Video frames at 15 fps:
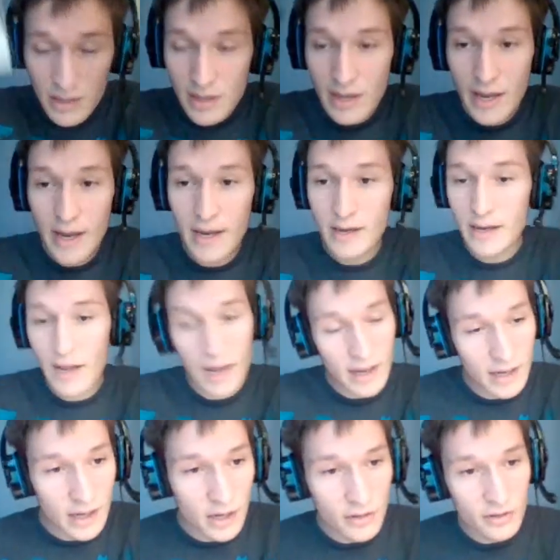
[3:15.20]
and
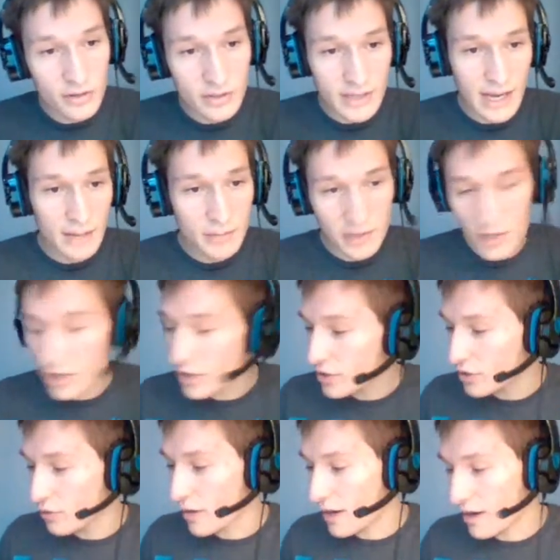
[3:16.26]
any other tapped card
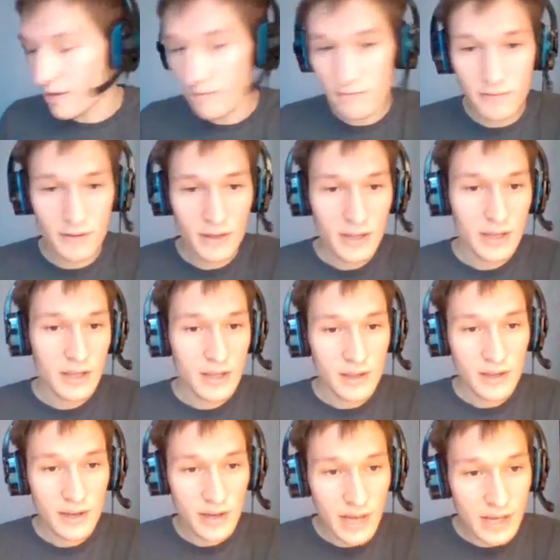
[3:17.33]
you have.
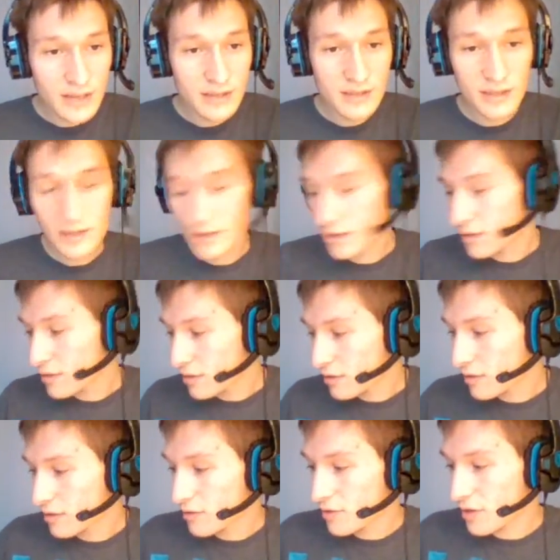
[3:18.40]
The next
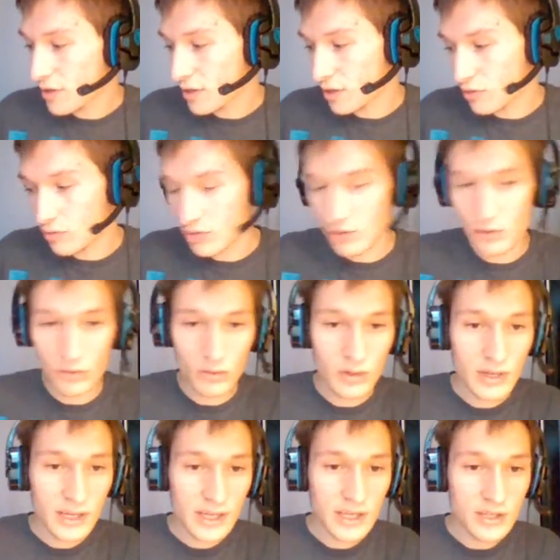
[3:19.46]
thing you do
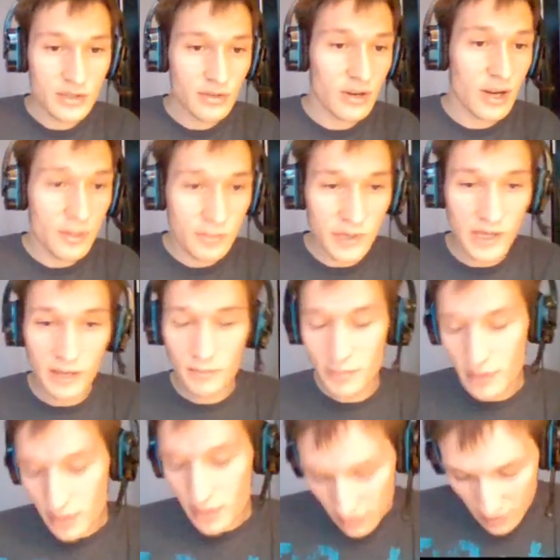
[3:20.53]
is your upkeep.
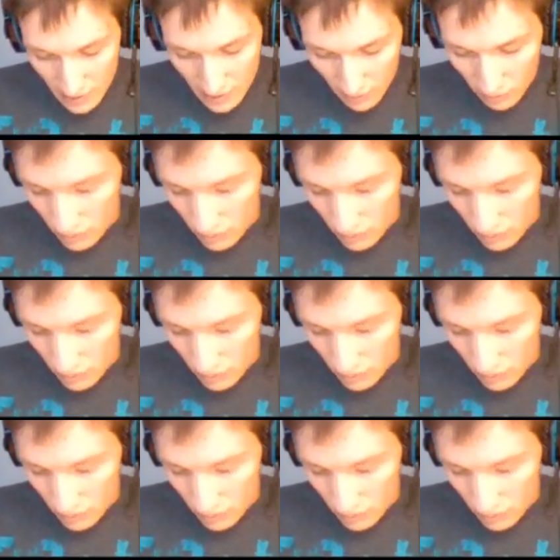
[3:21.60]
Now,